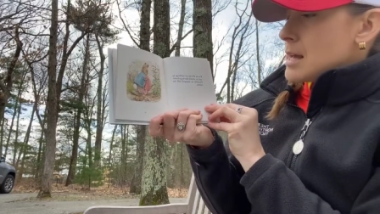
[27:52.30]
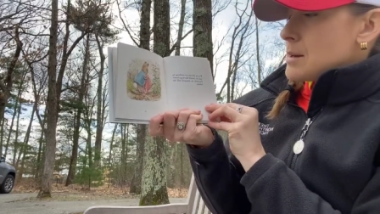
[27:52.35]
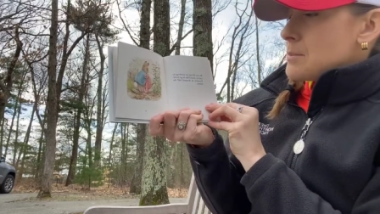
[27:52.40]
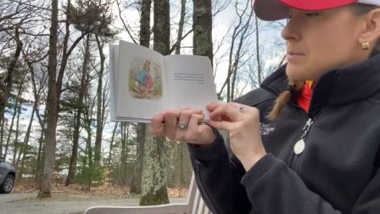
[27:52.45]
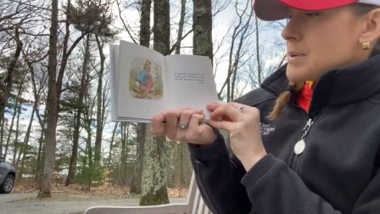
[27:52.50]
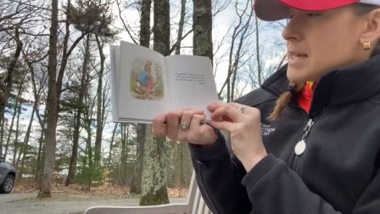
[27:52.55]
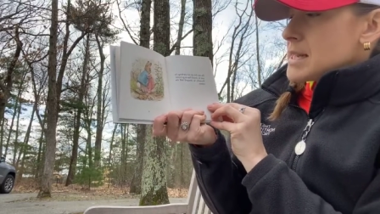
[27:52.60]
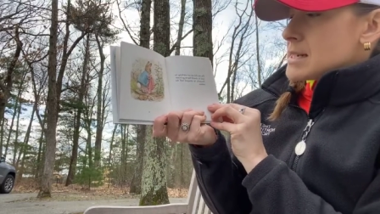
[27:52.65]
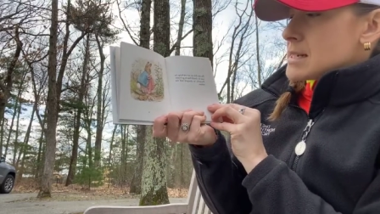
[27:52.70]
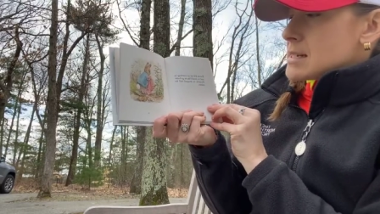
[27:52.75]

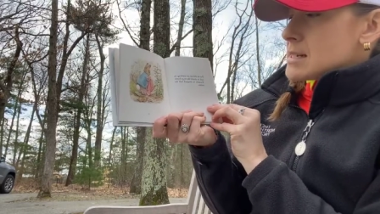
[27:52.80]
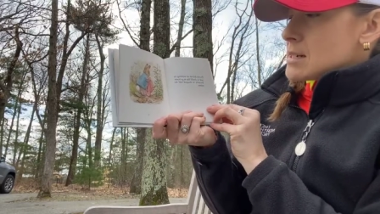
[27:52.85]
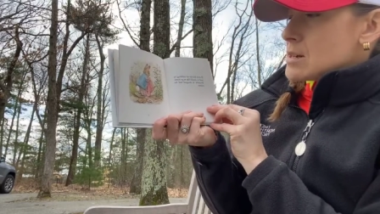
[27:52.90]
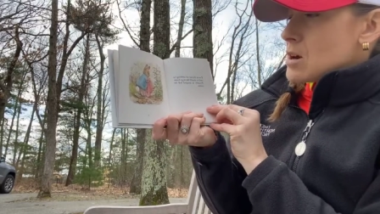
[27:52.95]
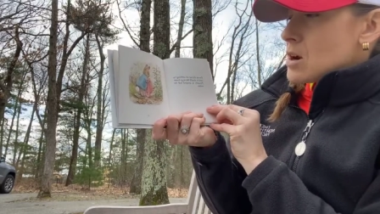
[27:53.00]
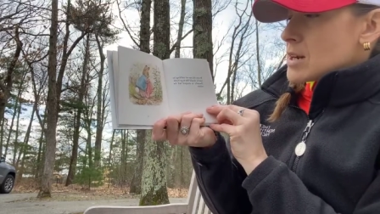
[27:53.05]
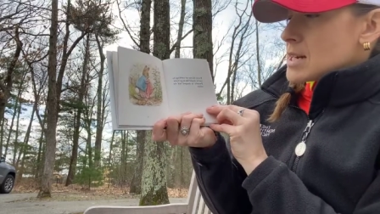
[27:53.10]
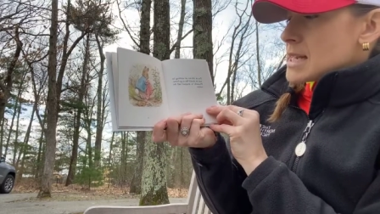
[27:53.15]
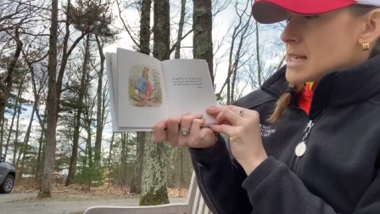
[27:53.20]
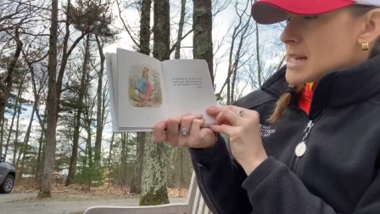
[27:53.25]
Peter did
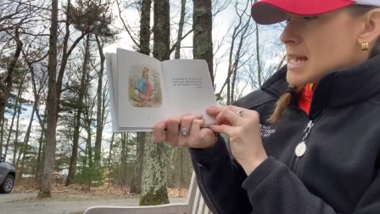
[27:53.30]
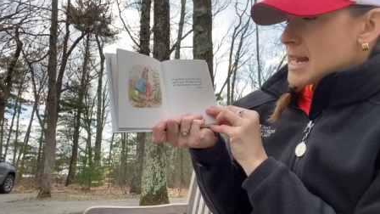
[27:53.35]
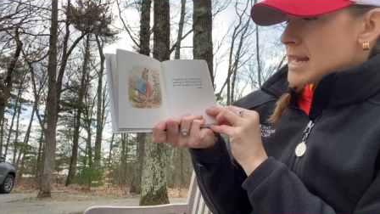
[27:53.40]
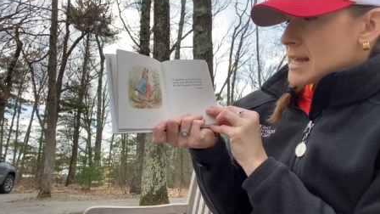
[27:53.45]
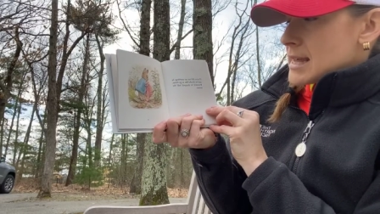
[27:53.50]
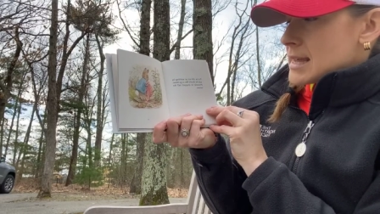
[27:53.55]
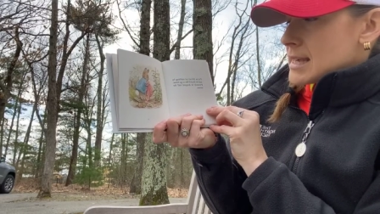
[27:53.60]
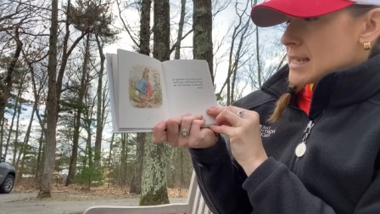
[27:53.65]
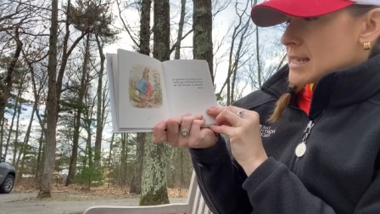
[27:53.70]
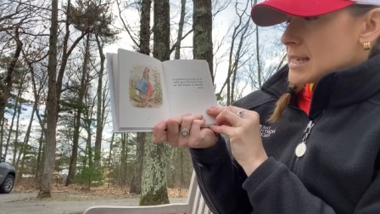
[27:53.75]
not eat
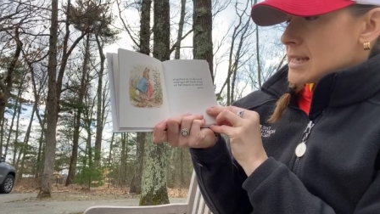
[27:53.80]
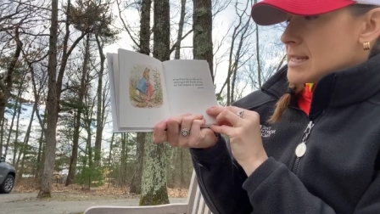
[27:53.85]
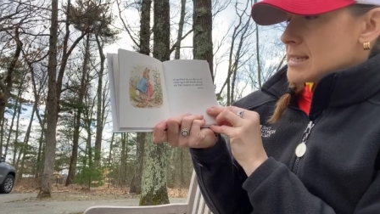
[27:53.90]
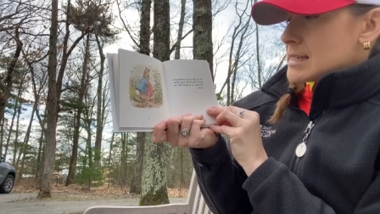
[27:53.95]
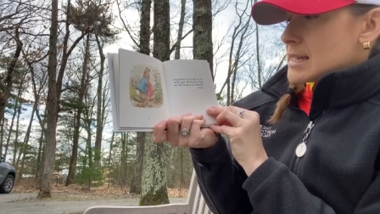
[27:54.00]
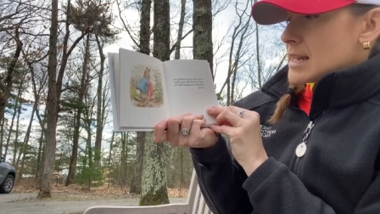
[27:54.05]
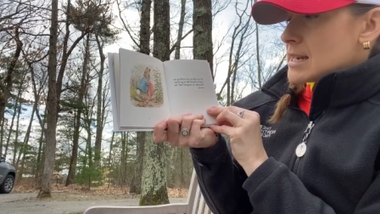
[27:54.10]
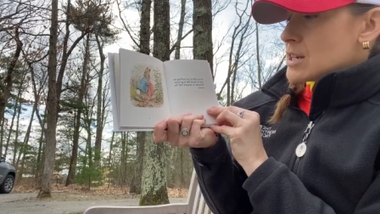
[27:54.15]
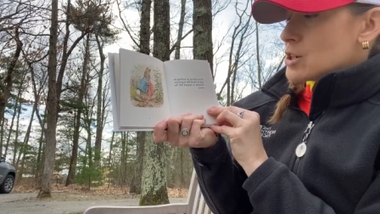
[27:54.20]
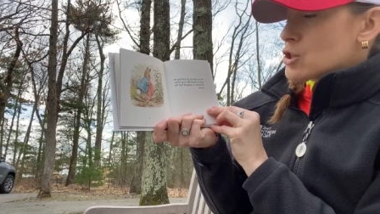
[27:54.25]
anything. He
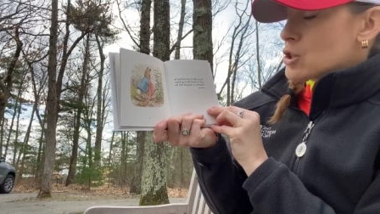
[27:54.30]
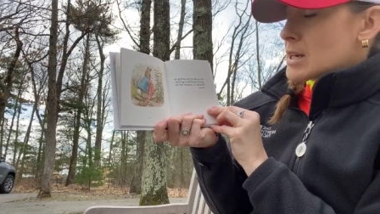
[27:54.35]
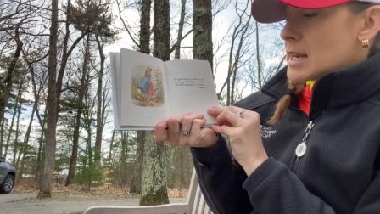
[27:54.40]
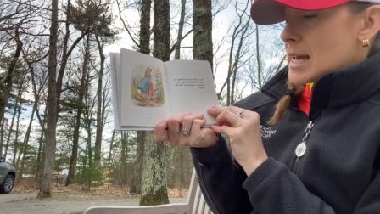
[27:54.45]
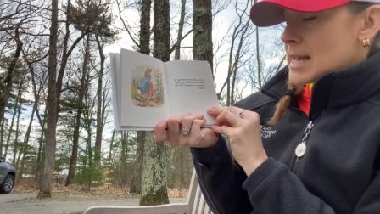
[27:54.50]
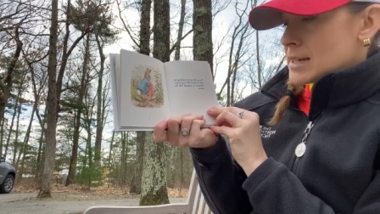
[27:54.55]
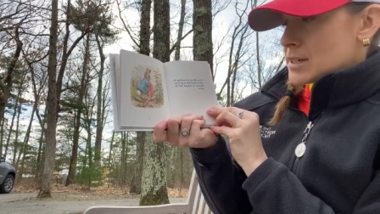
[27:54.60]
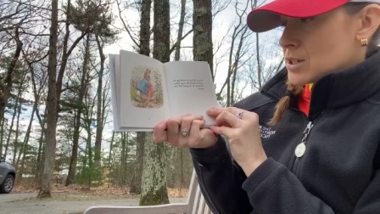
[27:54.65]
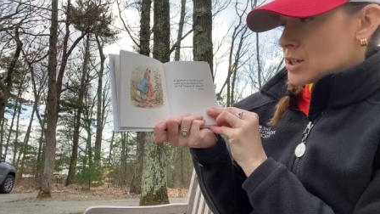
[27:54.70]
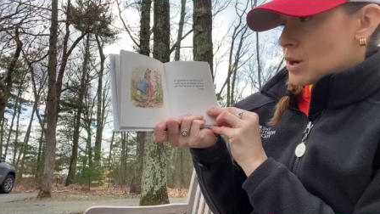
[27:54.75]
said he should
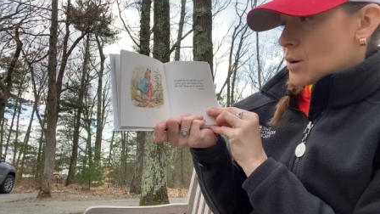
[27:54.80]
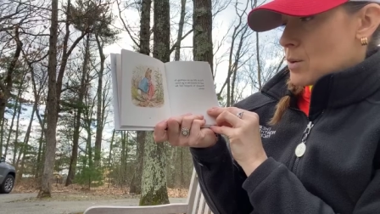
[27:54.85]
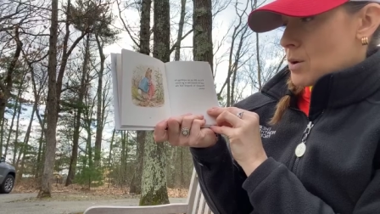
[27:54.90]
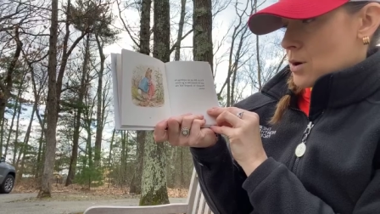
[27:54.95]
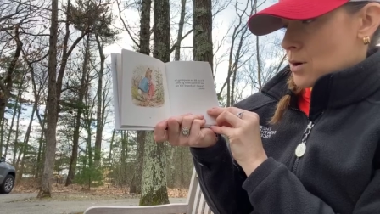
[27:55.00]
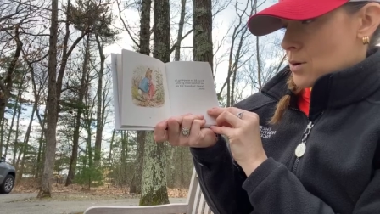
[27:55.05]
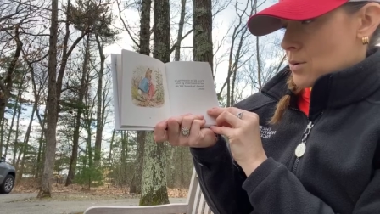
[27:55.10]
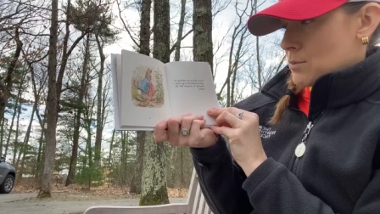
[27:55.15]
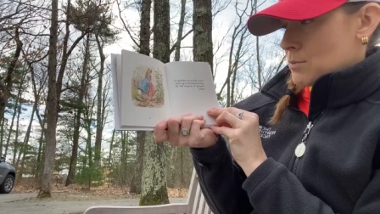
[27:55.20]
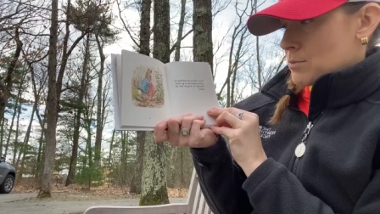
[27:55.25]
like to go
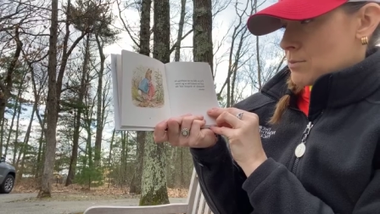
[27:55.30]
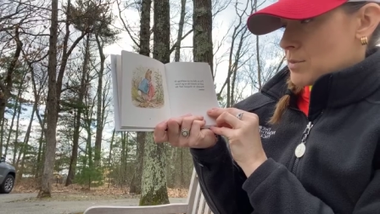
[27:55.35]
home.